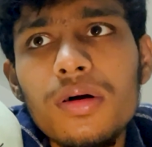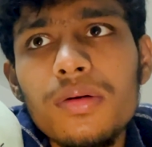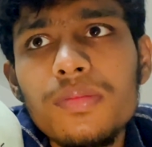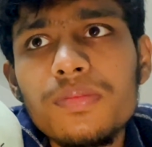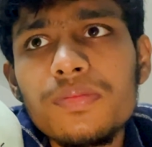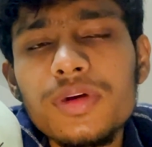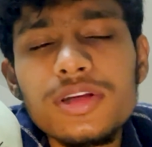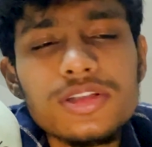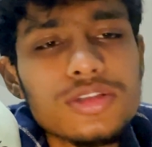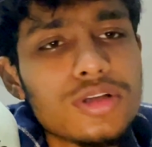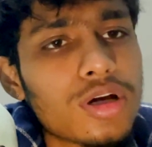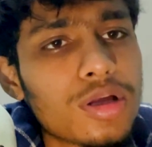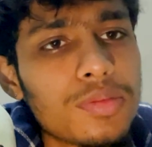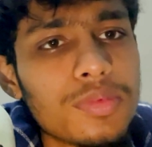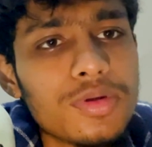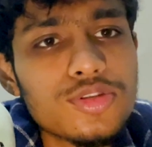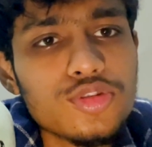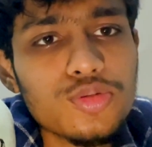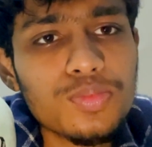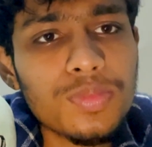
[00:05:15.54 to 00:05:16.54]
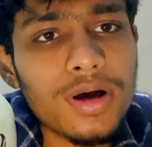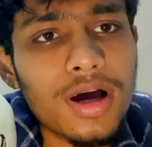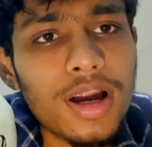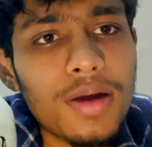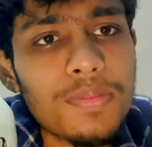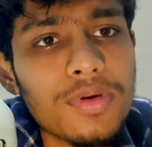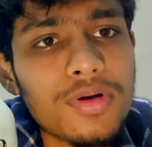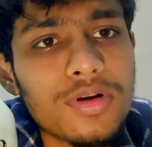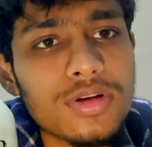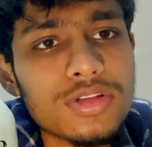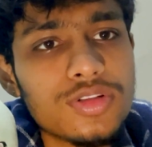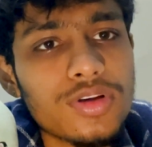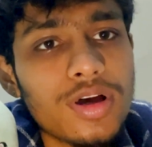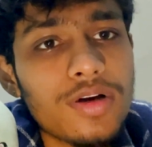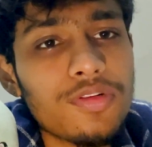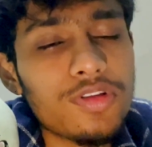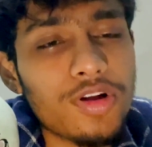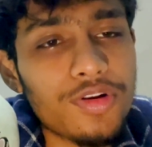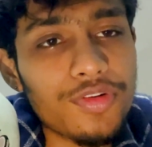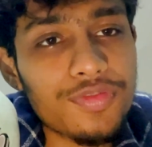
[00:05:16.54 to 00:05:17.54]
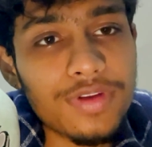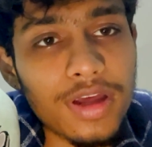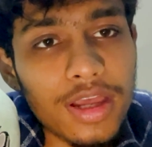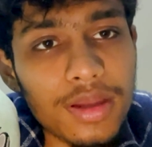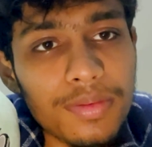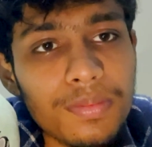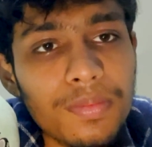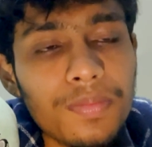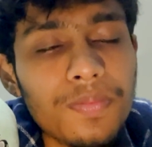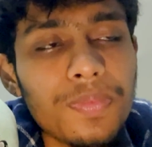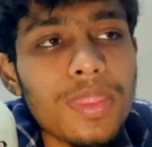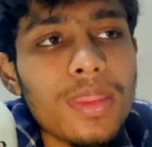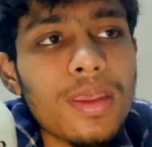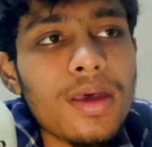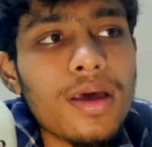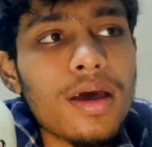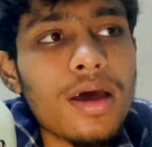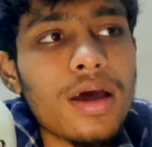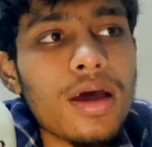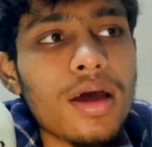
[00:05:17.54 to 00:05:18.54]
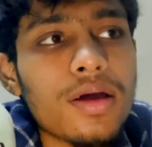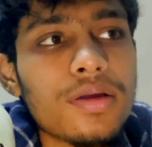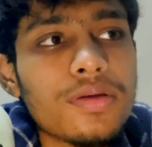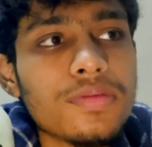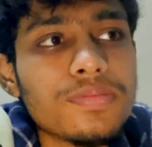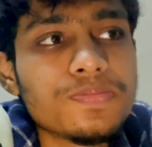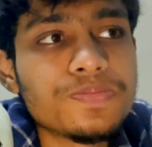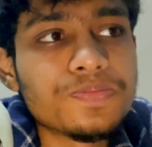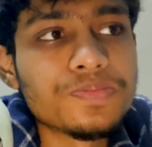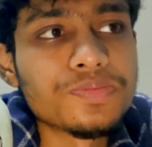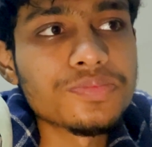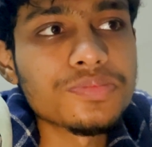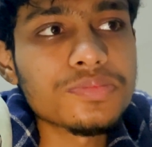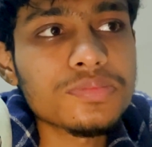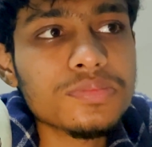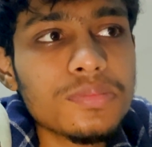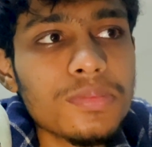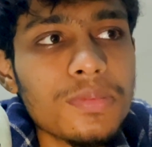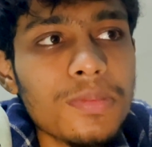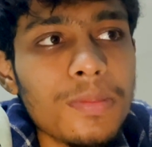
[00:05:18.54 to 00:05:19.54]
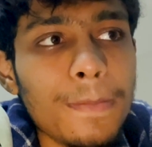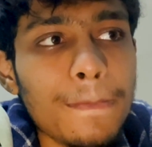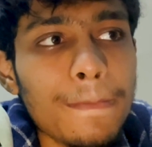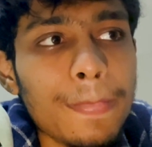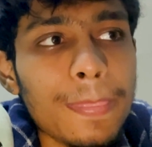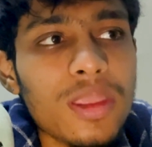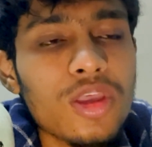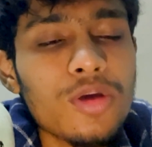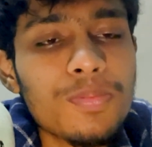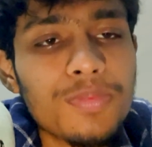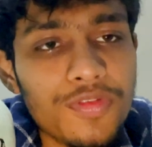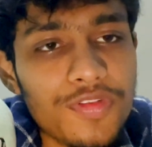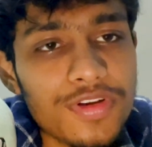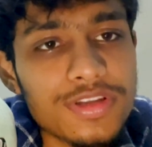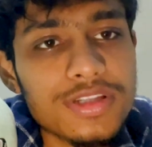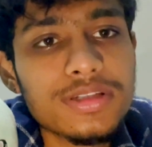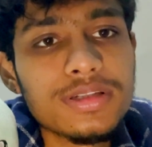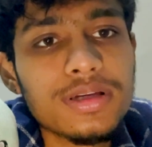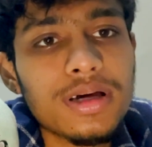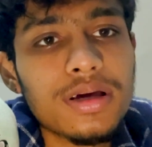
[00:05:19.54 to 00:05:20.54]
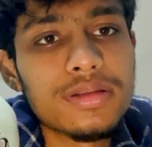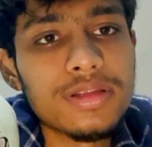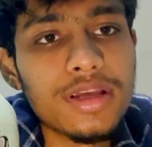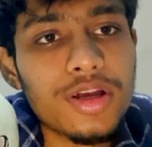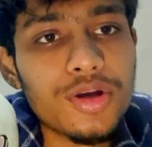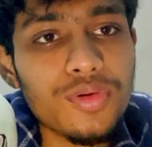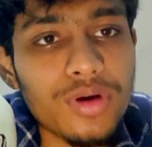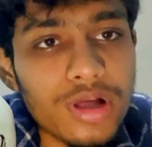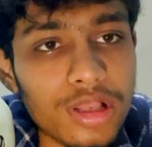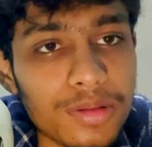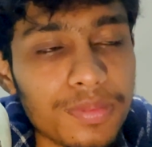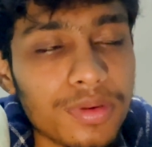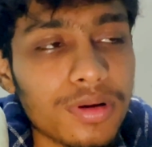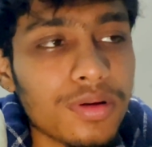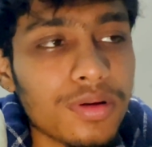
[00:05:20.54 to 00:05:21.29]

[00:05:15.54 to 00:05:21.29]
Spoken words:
It's not going to be super hard because you have a lot of time and your professors are there to help.